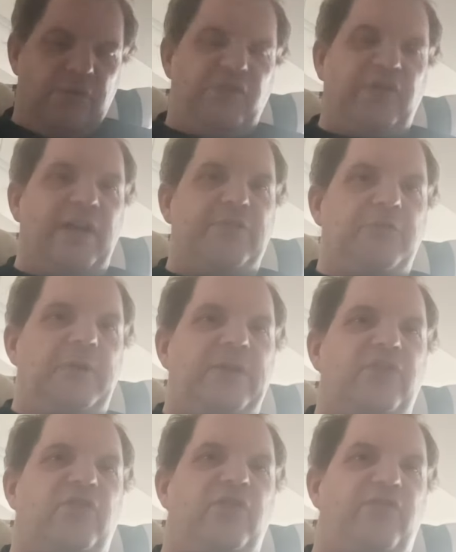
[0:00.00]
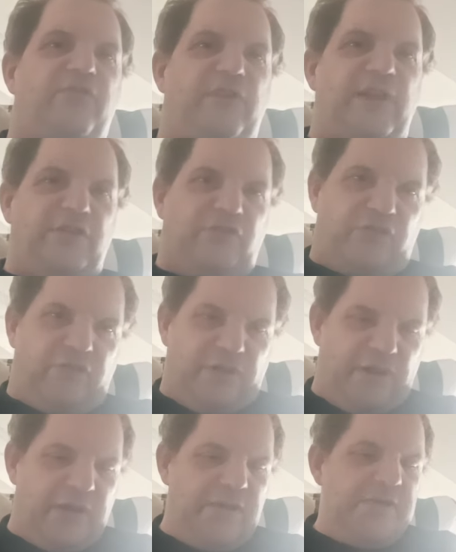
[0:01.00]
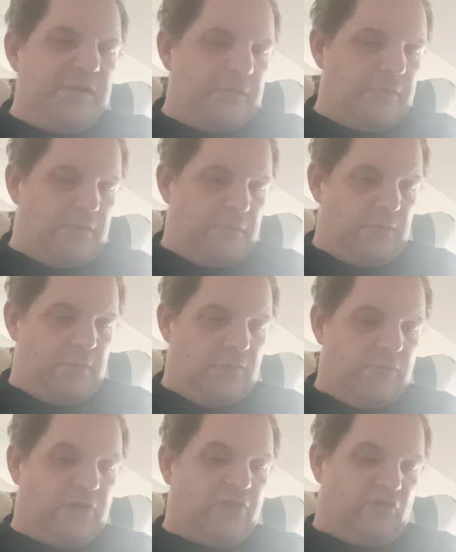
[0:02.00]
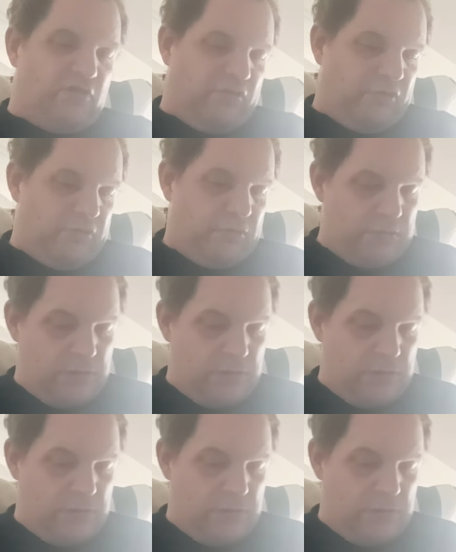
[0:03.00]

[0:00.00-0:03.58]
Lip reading: Sad Wings of Destiny, which